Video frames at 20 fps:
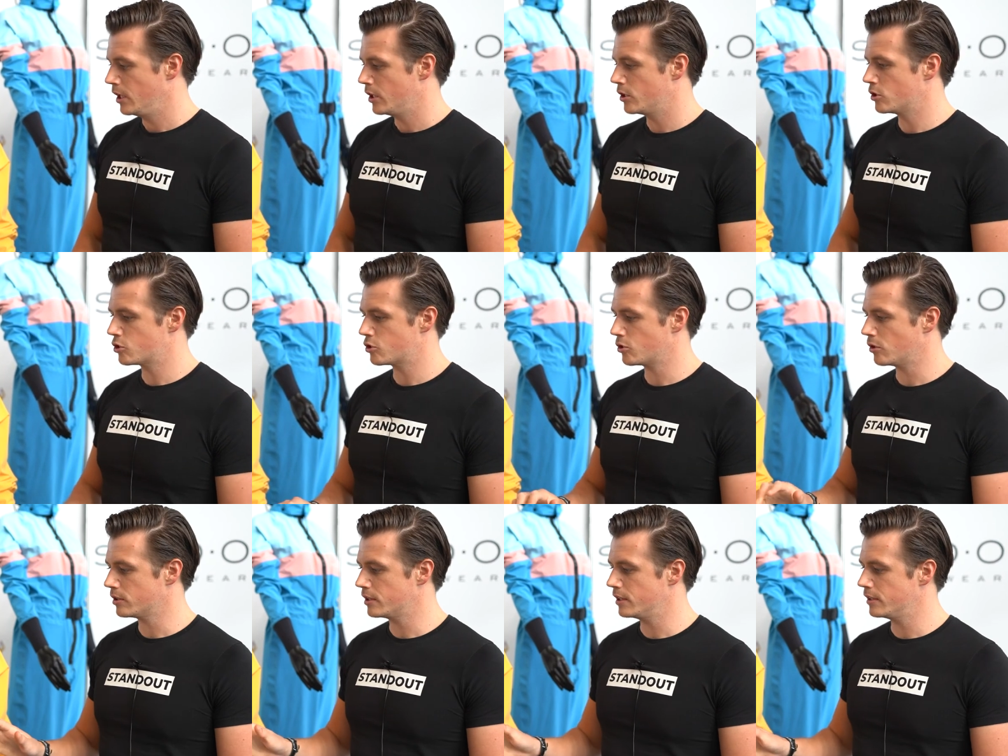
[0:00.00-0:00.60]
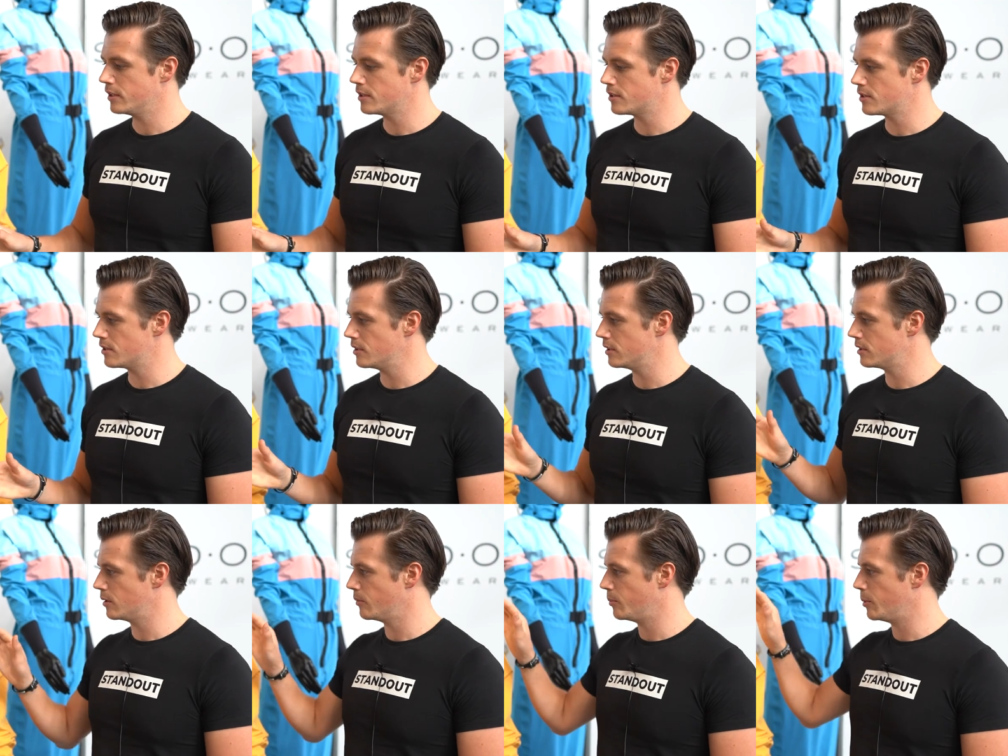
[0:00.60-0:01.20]
And shortly this is
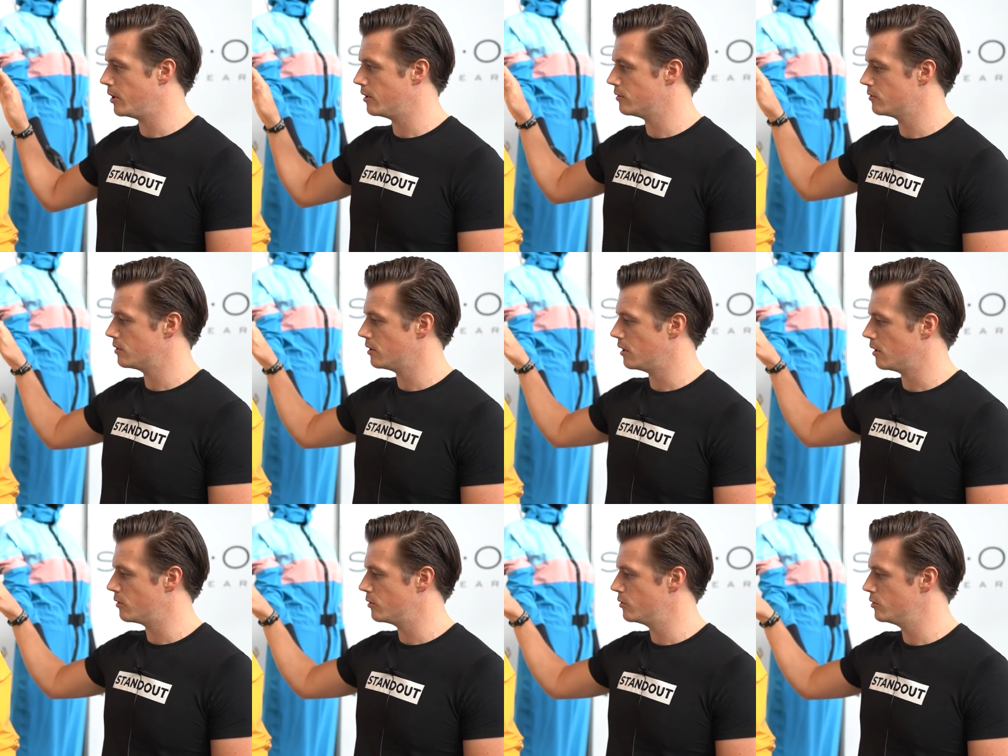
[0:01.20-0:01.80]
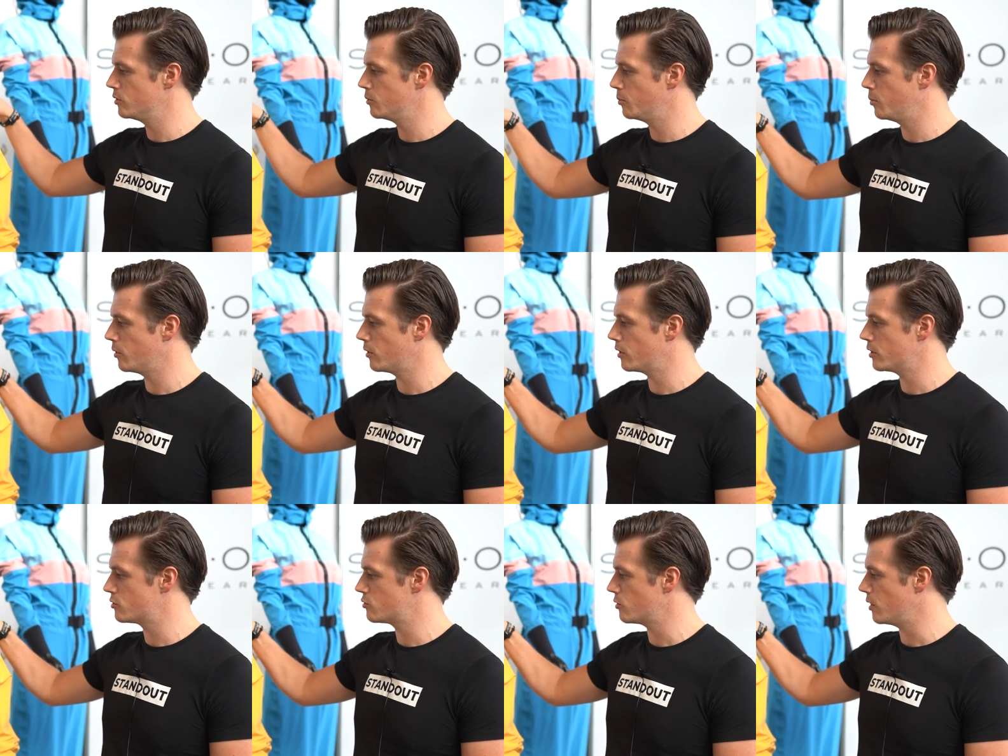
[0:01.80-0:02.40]
it about our new
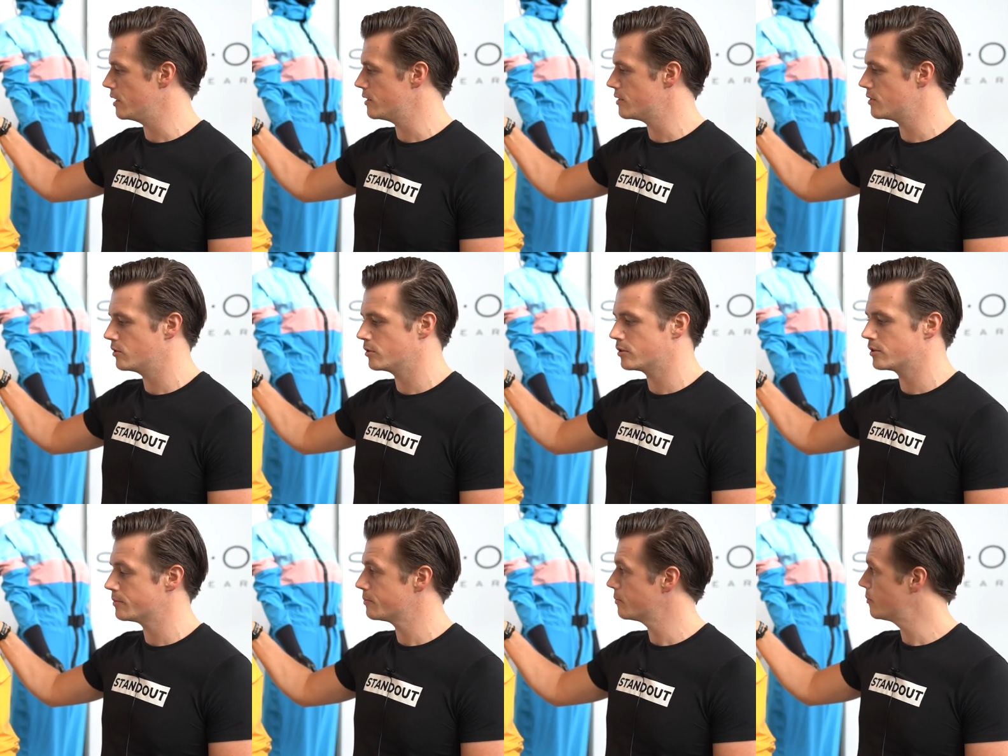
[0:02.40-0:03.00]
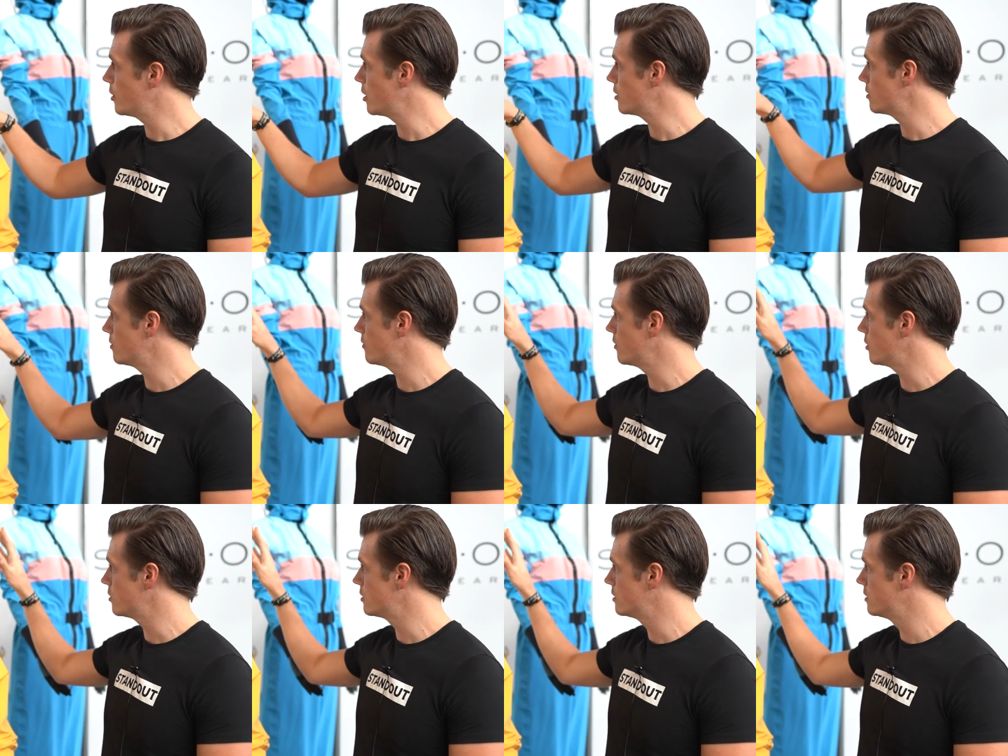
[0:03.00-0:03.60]
Bora dry suit part
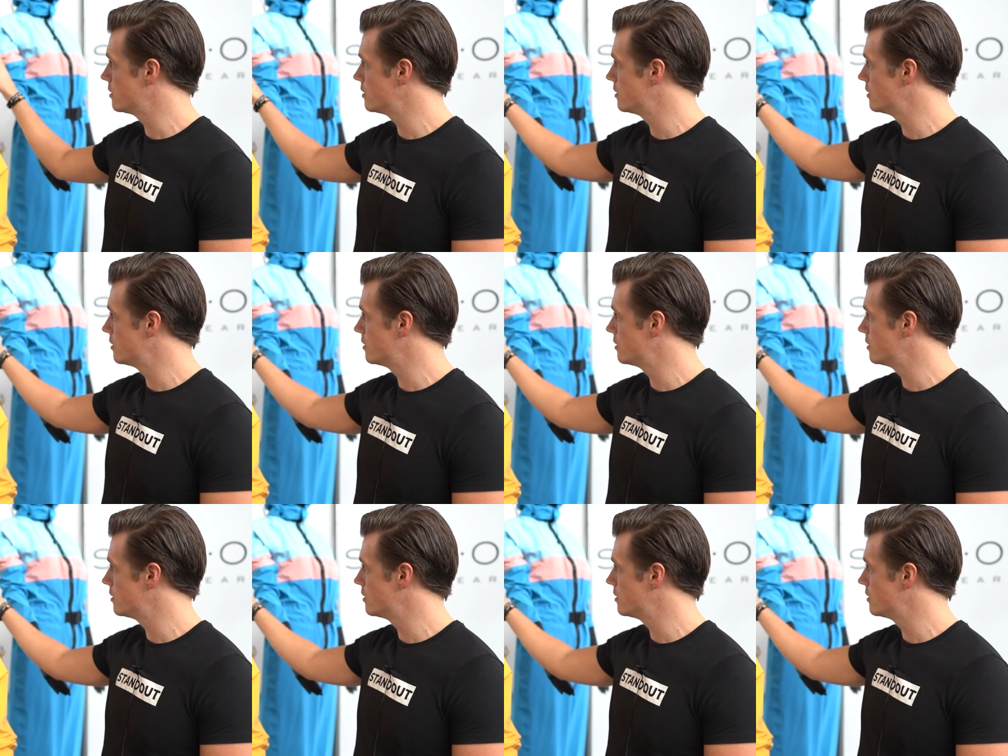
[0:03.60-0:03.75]
of our